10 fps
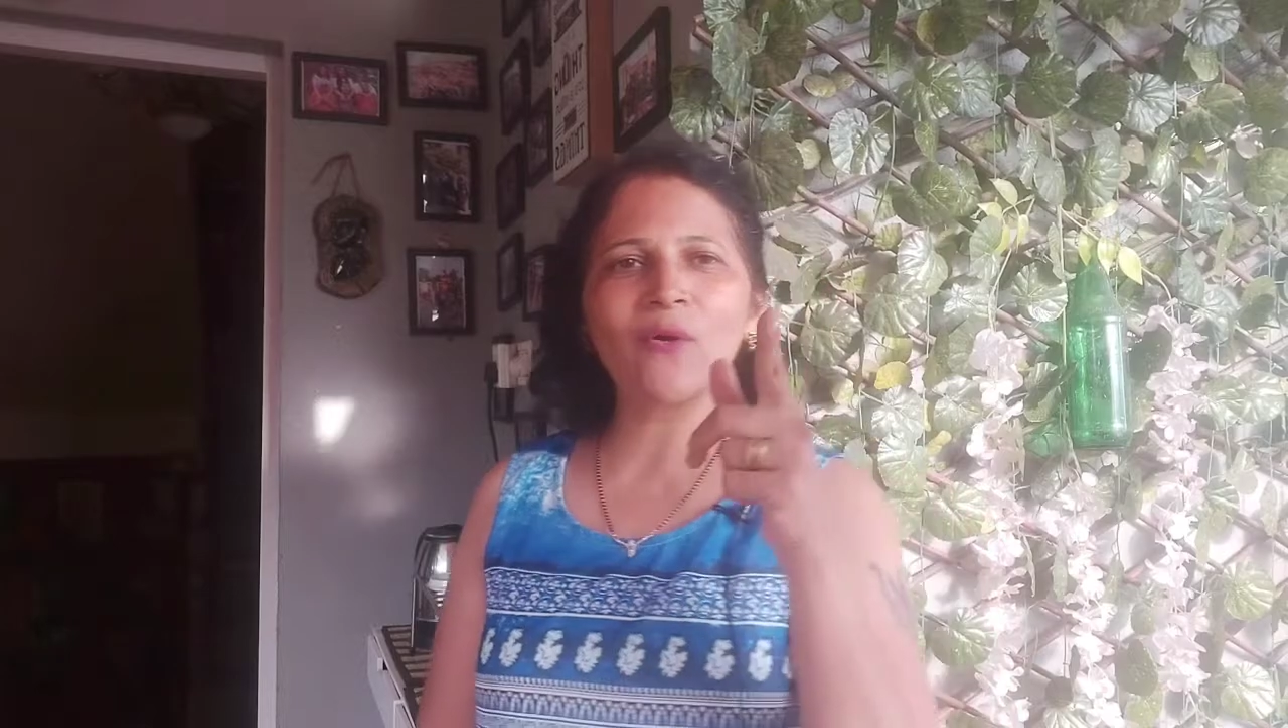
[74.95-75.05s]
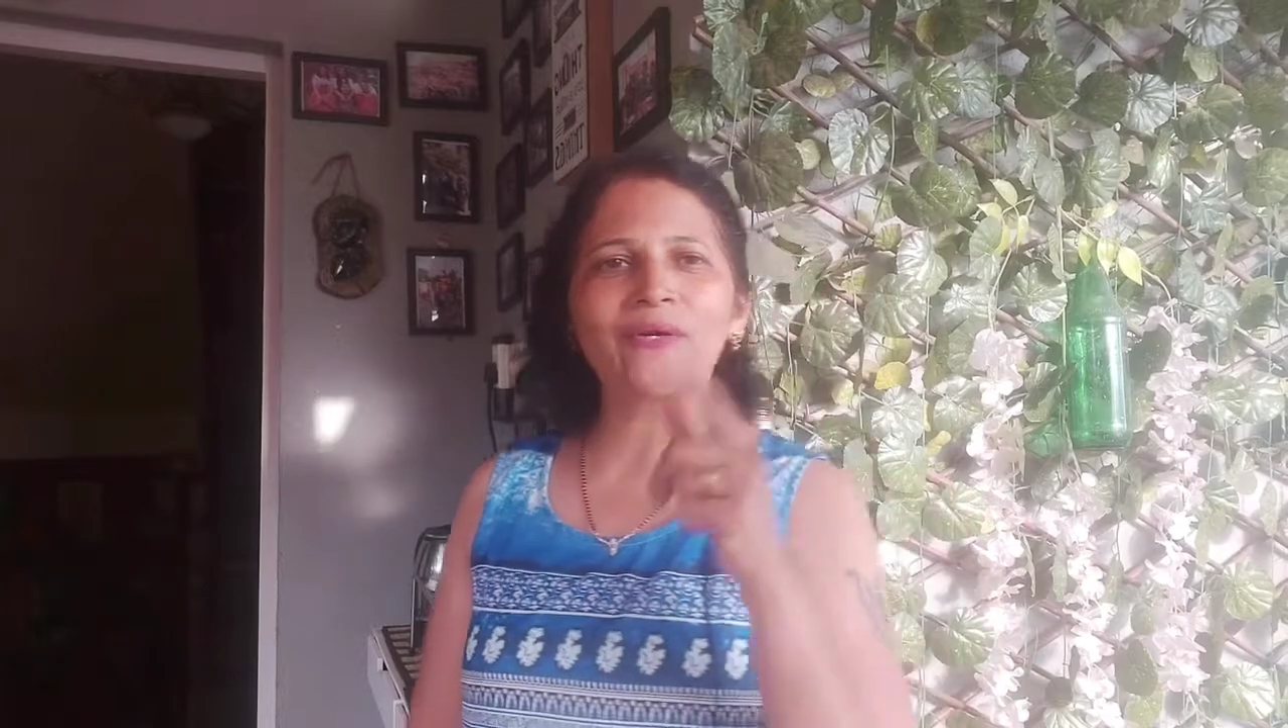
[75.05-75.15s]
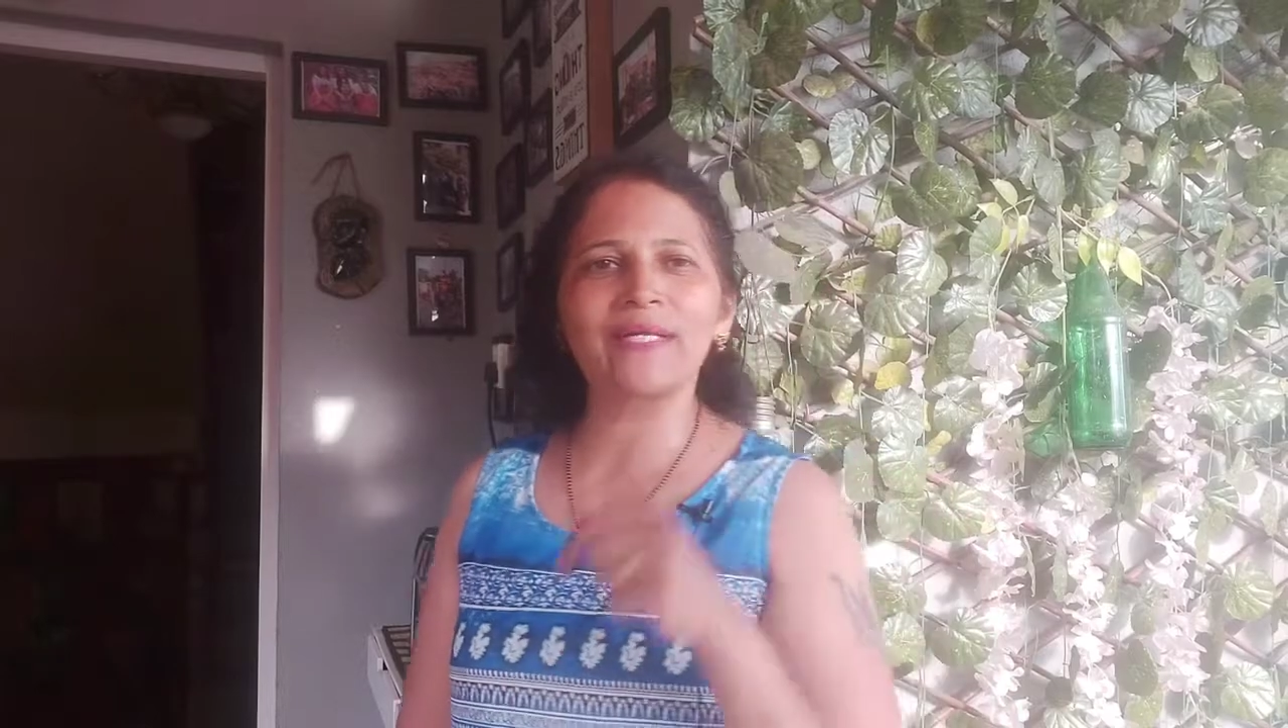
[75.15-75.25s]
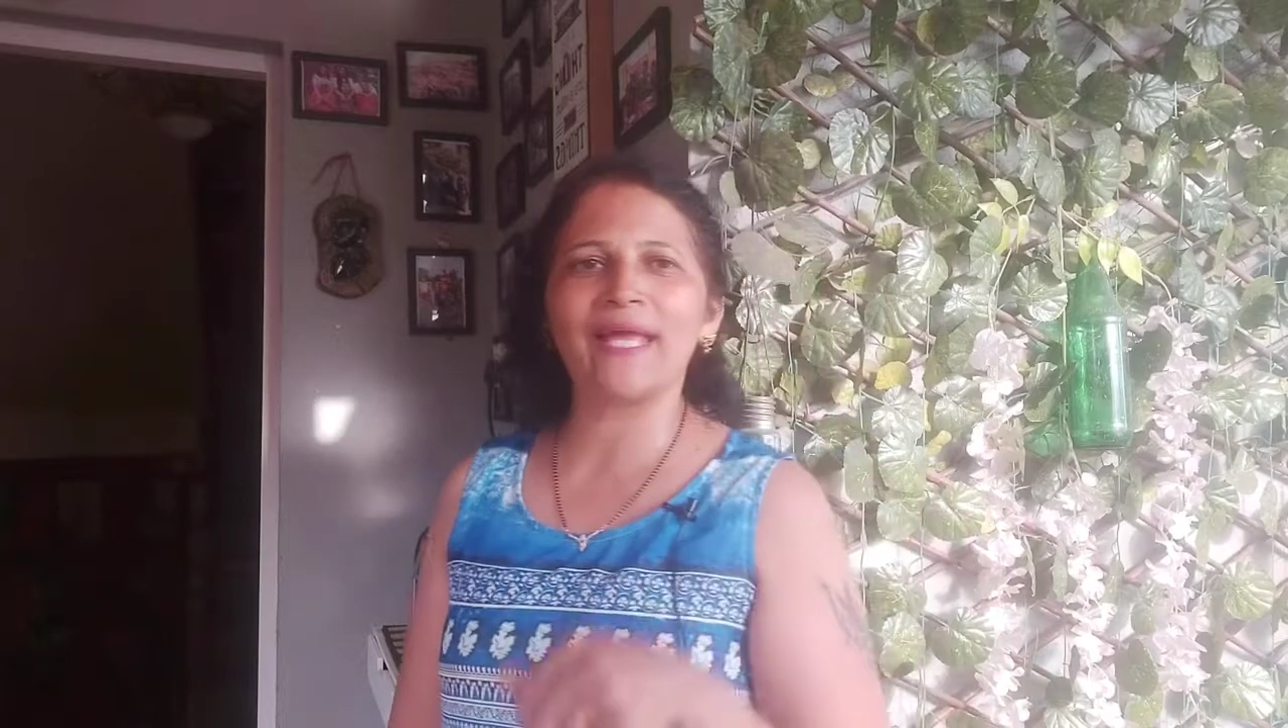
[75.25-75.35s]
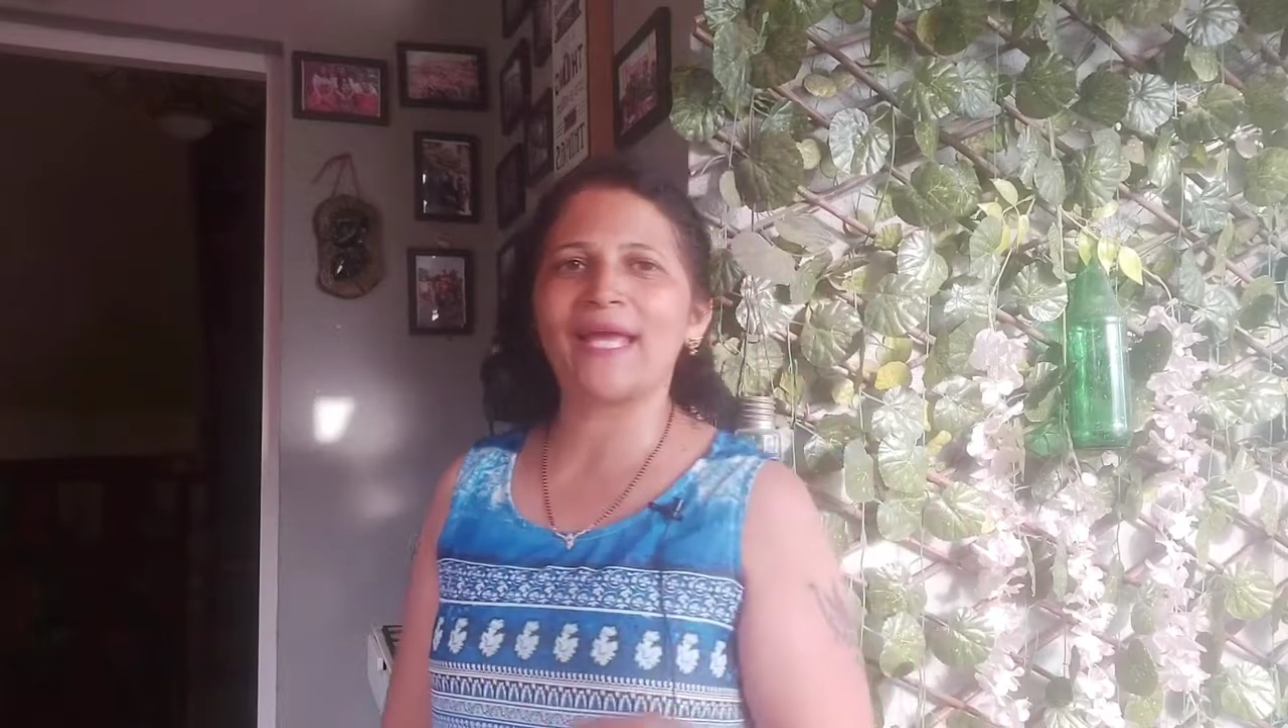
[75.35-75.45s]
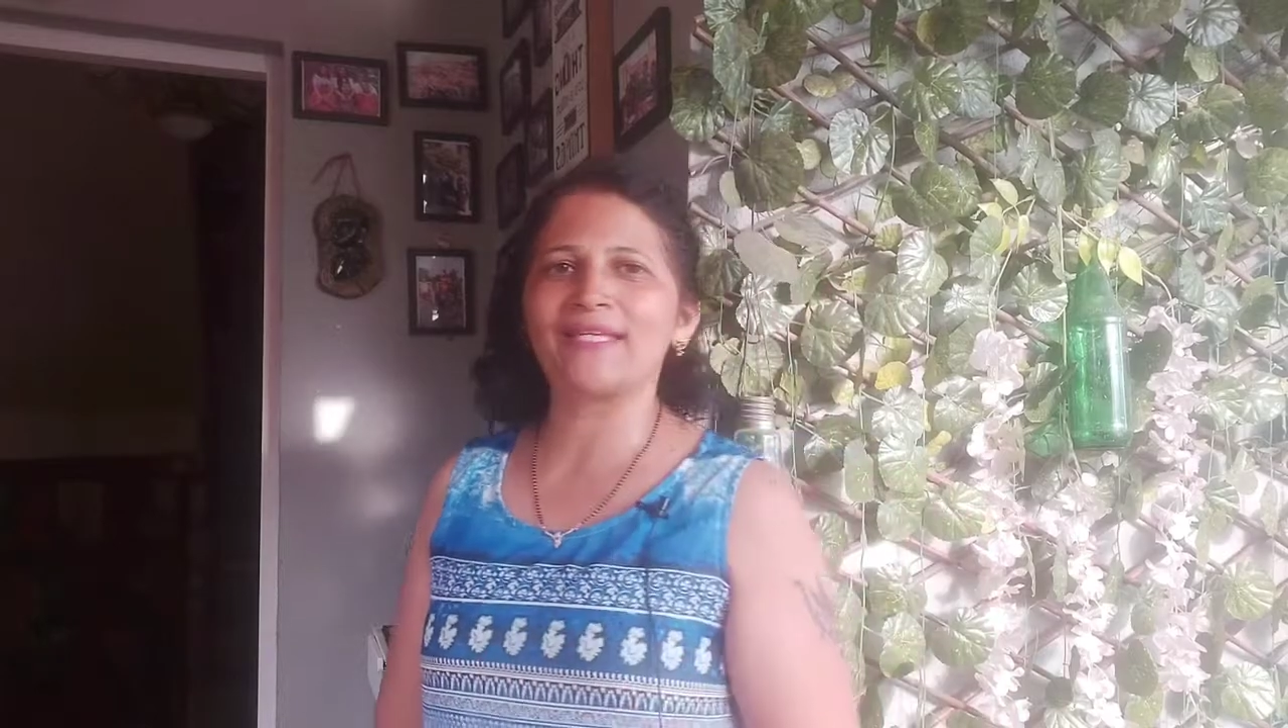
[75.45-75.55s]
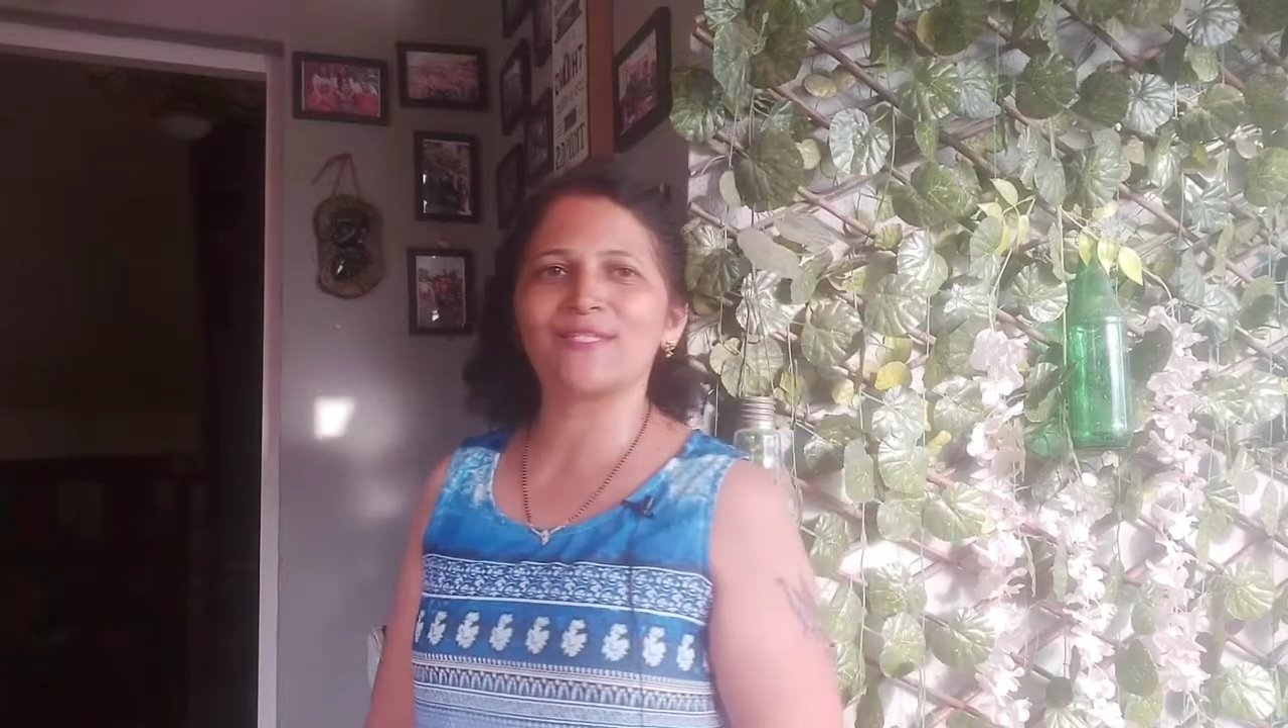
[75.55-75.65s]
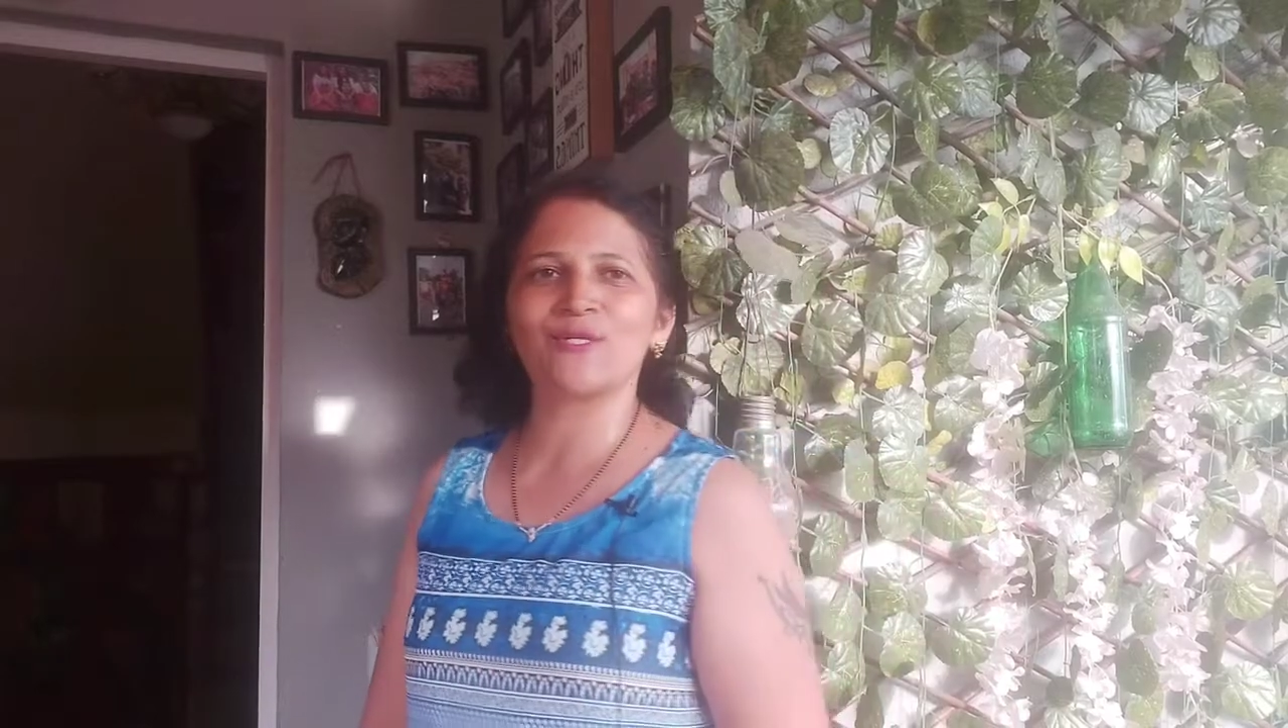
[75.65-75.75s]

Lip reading: organize